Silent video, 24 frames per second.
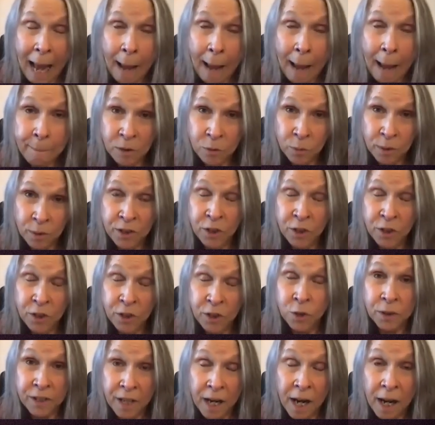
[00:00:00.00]
happened when
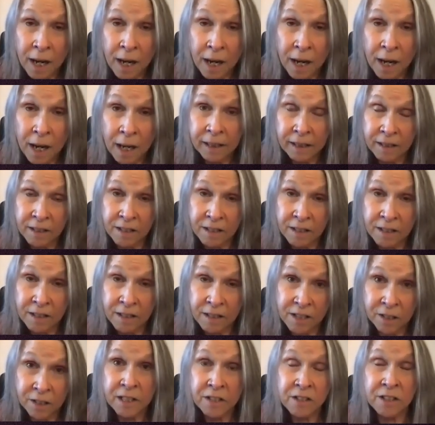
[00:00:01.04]
you were young in a
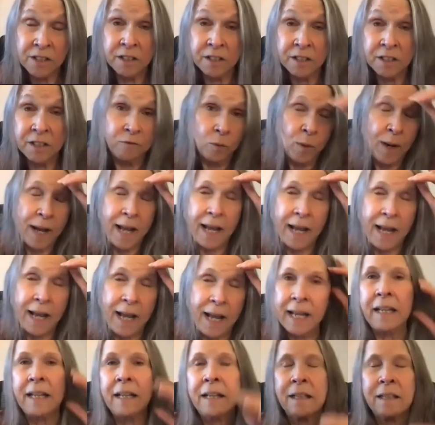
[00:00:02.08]
serious enough
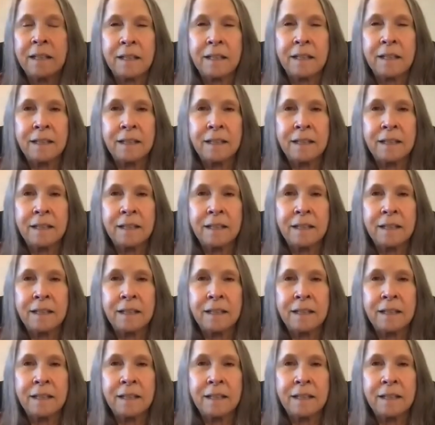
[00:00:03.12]
way,